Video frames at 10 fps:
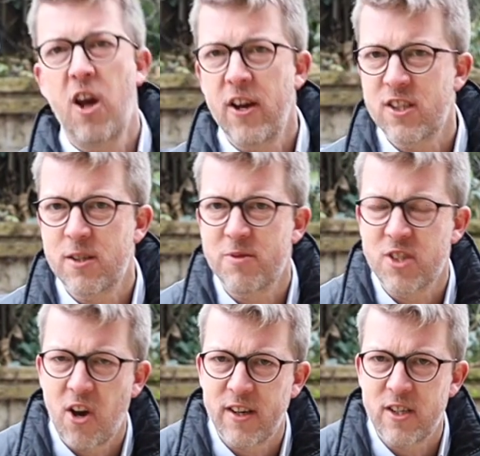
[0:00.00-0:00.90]
like
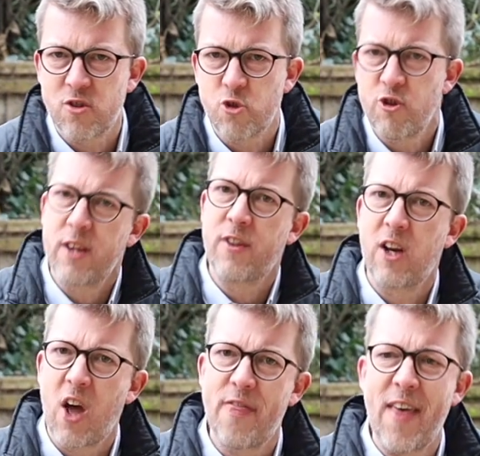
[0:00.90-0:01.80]
subsidence or
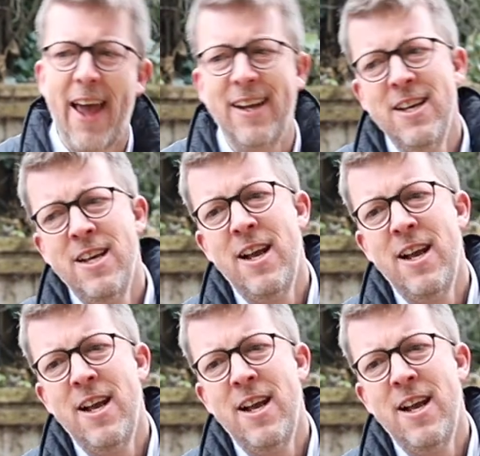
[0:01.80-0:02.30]
anything like that.